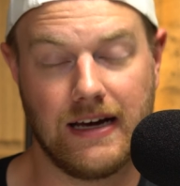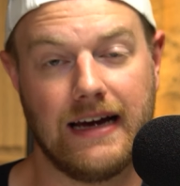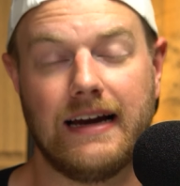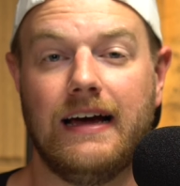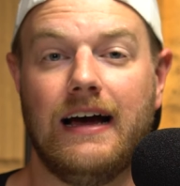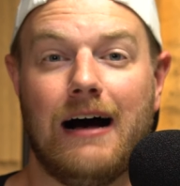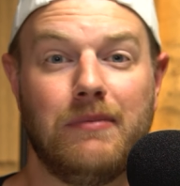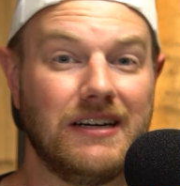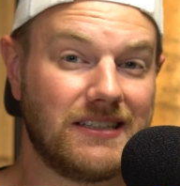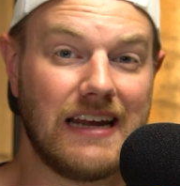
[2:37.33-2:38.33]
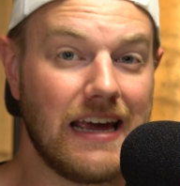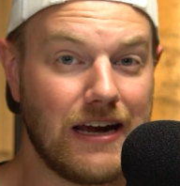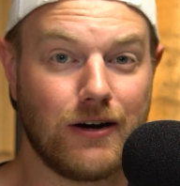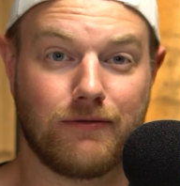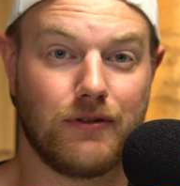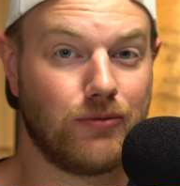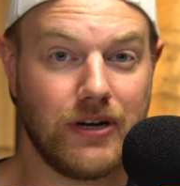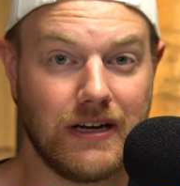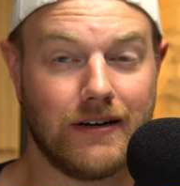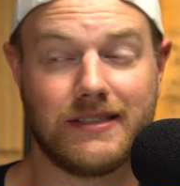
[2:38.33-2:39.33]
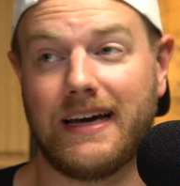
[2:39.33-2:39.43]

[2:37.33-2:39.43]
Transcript: that I'm going to stay here for 3 years.